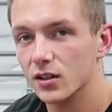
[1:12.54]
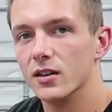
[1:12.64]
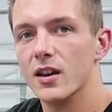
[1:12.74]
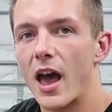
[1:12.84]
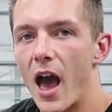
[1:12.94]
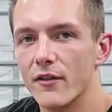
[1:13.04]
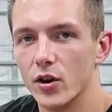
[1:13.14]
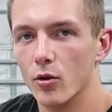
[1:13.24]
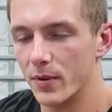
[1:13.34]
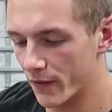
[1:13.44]
to have
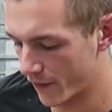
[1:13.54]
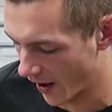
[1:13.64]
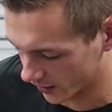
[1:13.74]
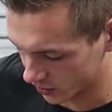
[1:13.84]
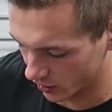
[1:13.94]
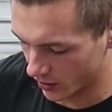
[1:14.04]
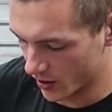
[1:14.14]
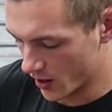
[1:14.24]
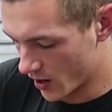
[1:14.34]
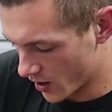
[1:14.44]
it open faster.
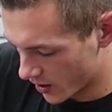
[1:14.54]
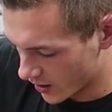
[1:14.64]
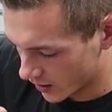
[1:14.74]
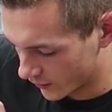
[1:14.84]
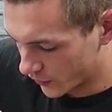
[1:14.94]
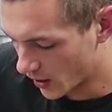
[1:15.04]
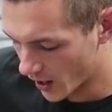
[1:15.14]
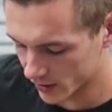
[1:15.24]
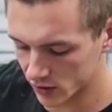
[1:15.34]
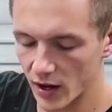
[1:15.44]
If you
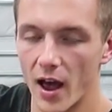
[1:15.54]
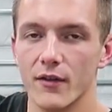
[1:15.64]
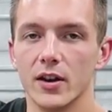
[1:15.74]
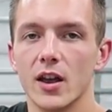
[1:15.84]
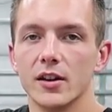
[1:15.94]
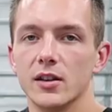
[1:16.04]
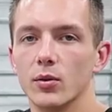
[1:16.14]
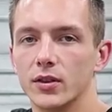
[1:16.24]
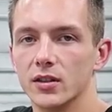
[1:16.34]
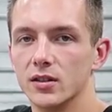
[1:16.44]
guys have any idea
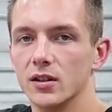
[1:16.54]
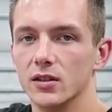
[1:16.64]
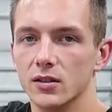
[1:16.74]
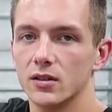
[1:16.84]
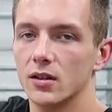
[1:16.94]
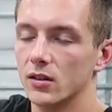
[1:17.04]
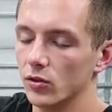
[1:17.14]
what this is,